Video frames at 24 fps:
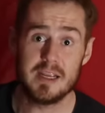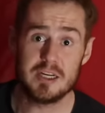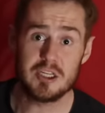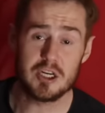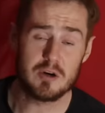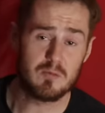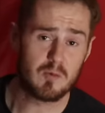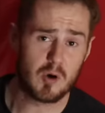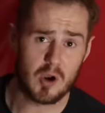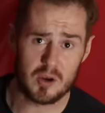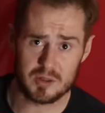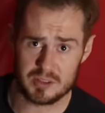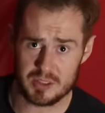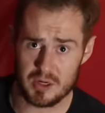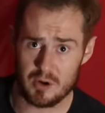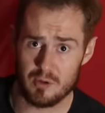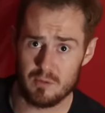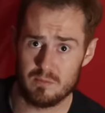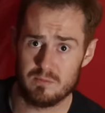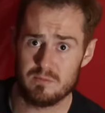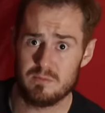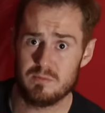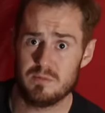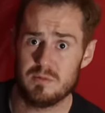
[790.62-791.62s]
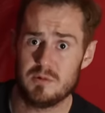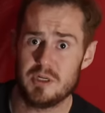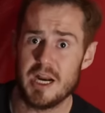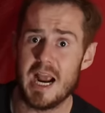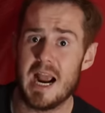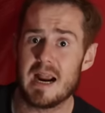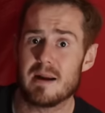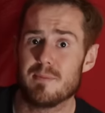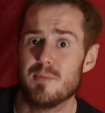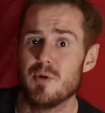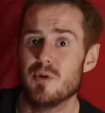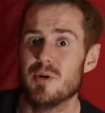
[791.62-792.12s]
Legion were also
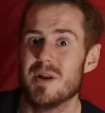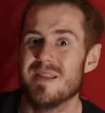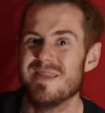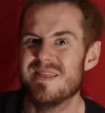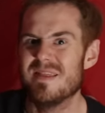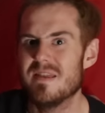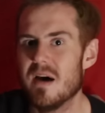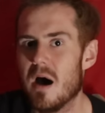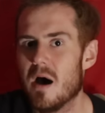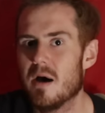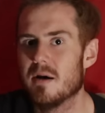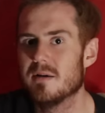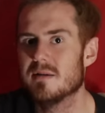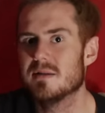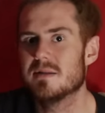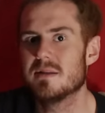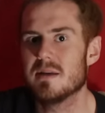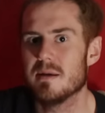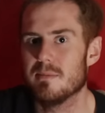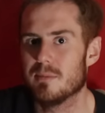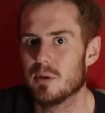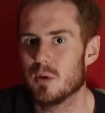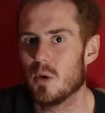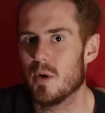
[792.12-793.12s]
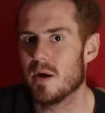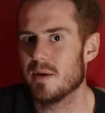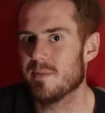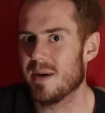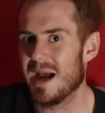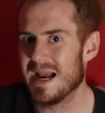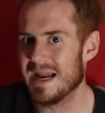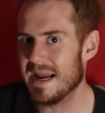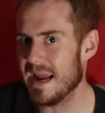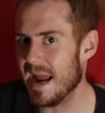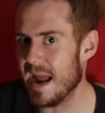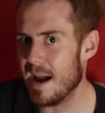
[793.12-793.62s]
jackbooted thugs employed
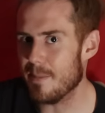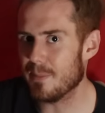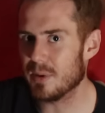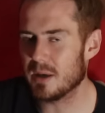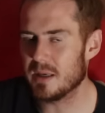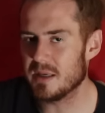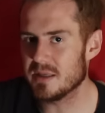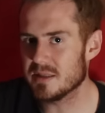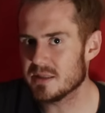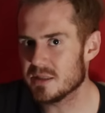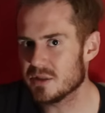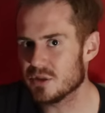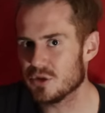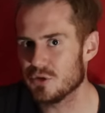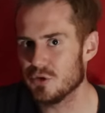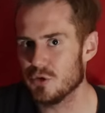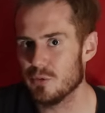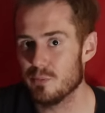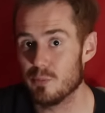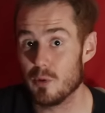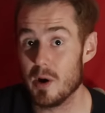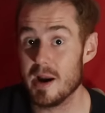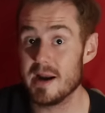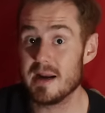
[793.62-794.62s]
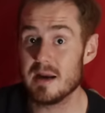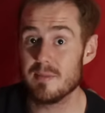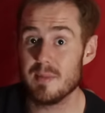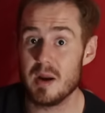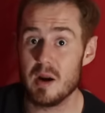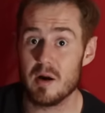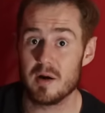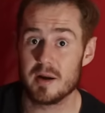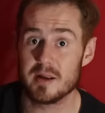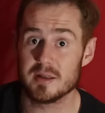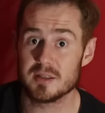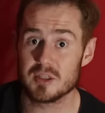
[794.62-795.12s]
by capitalists to break
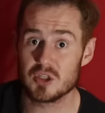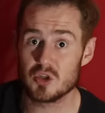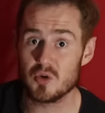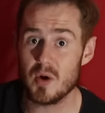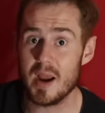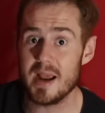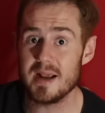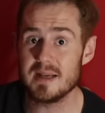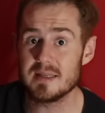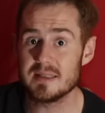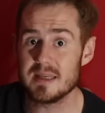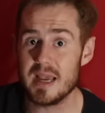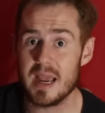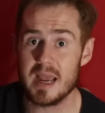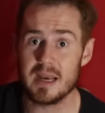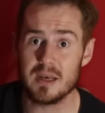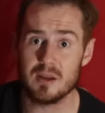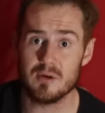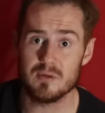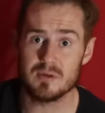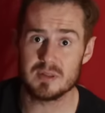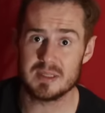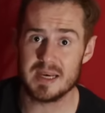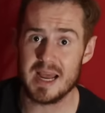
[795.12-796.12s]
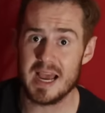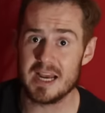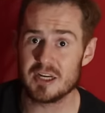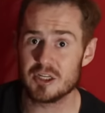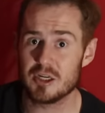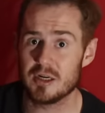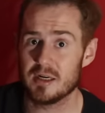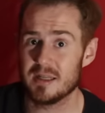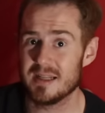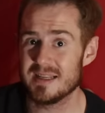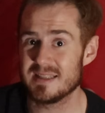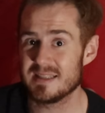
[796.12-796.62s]
American strikes and use
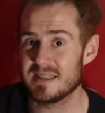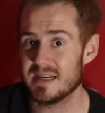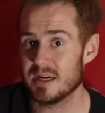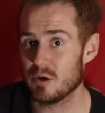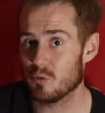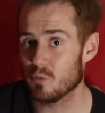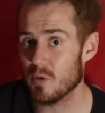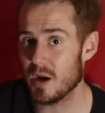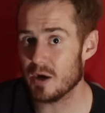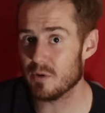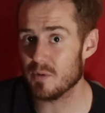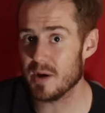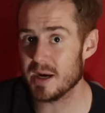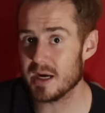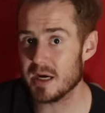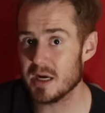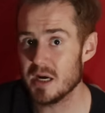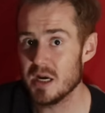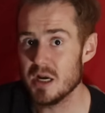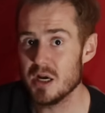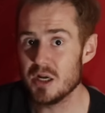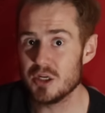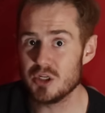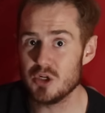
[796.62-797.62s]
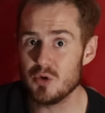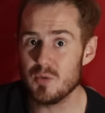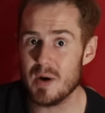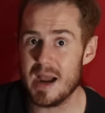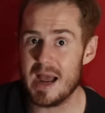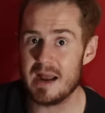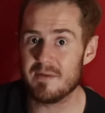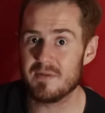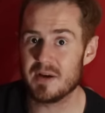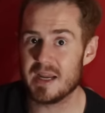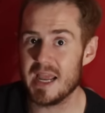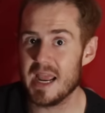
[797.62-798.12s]
nationalistic rhetoric to
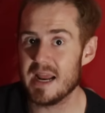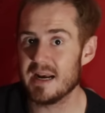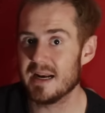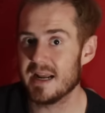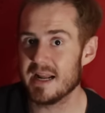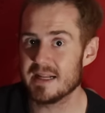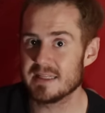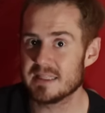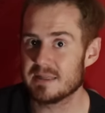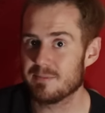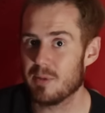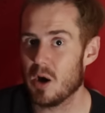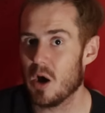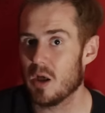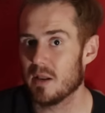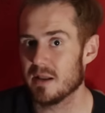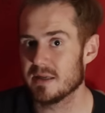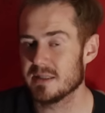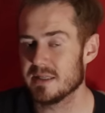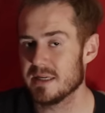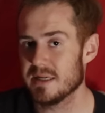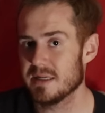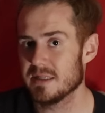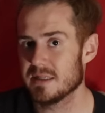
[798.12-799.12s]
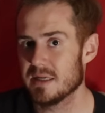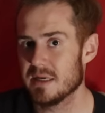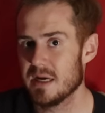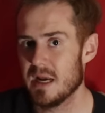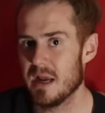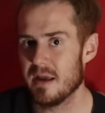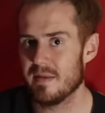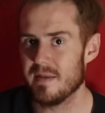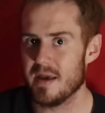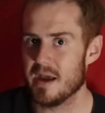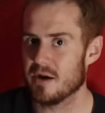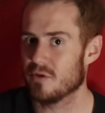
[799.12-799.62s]
advocate against policies
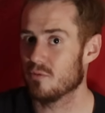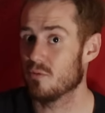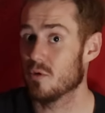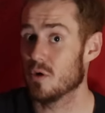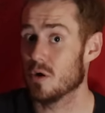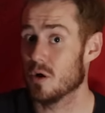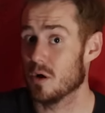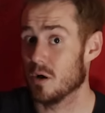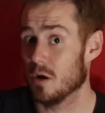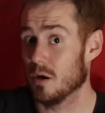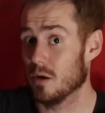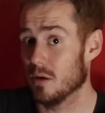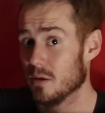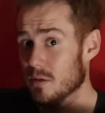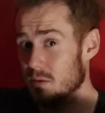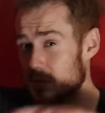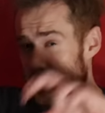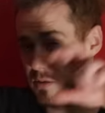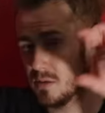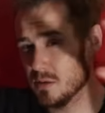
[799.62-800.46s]
that were